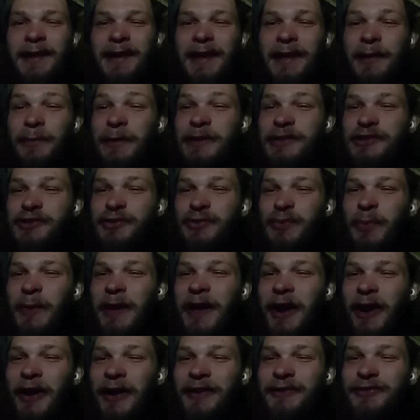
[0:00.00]
in which we
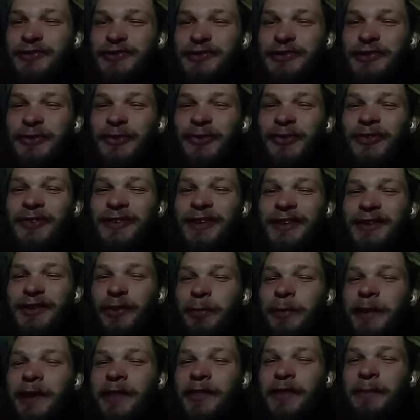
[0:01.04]
are introduced to
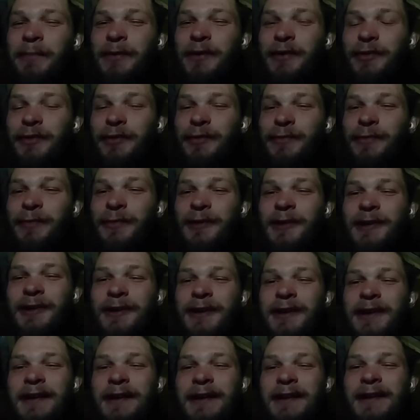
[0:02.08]
Winnie the Pooh
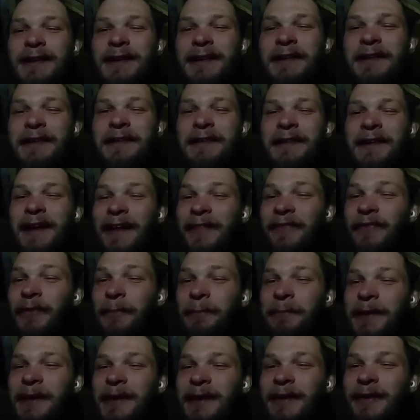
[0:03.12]
and some
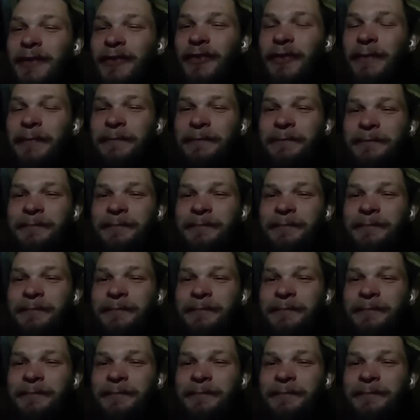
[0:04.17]
bees.